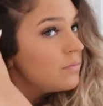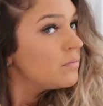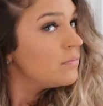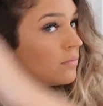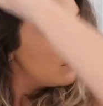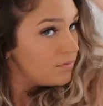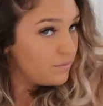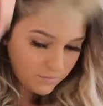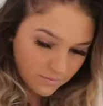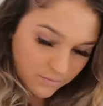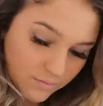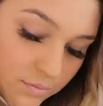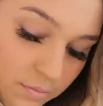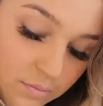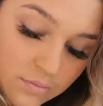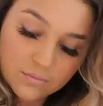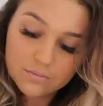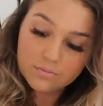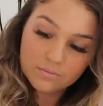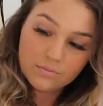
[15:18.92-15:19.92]

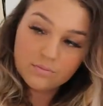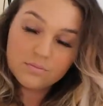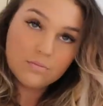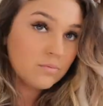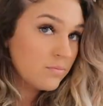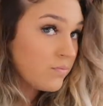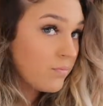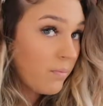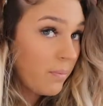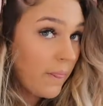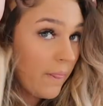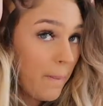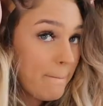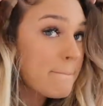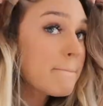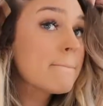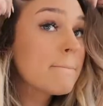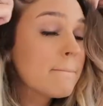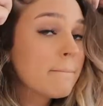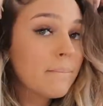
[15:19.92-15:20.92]

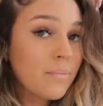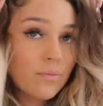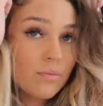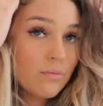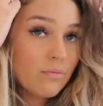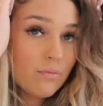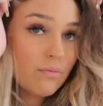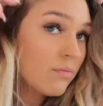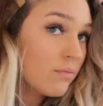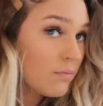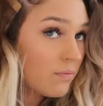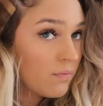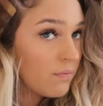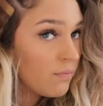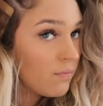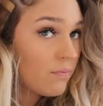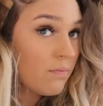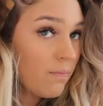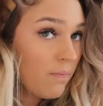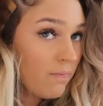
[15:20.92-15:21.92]

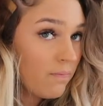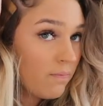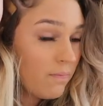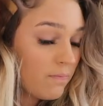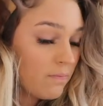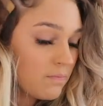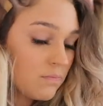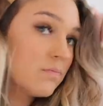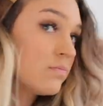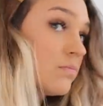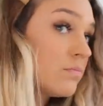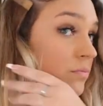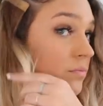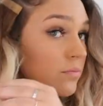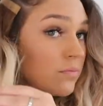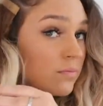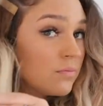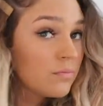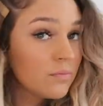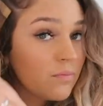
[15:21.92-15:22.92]

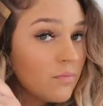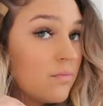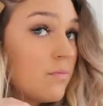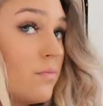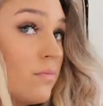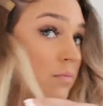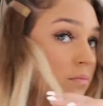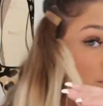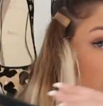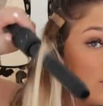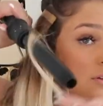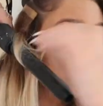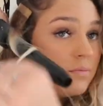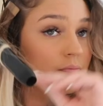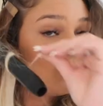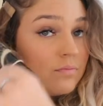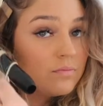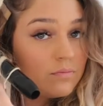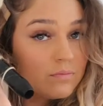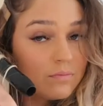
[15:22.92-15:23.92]

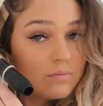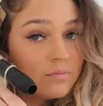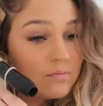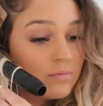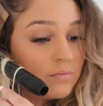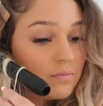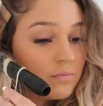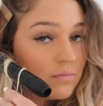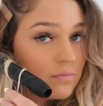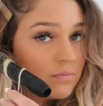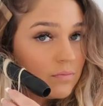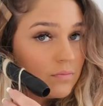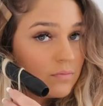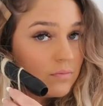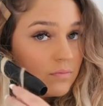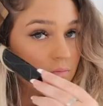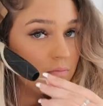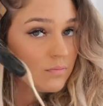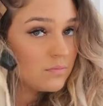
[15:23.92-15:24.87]
Nobody speaks.